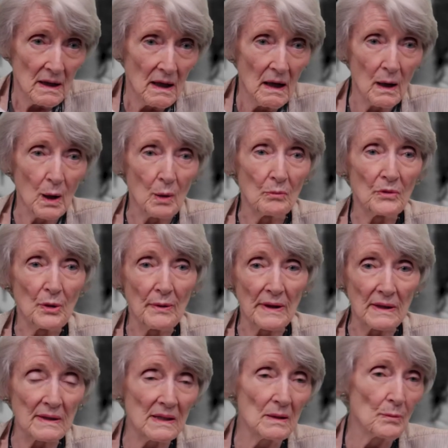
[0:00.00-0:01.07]
Um, you had
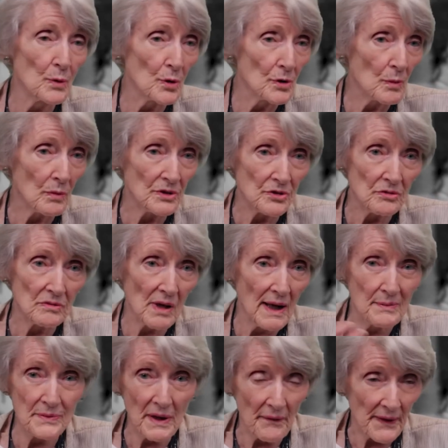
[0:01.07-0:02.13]
a keyboard, what you
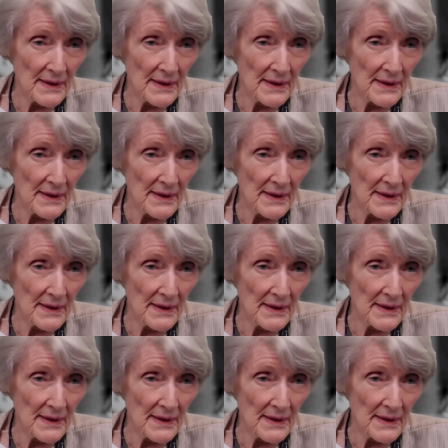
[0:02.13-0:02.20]
typed on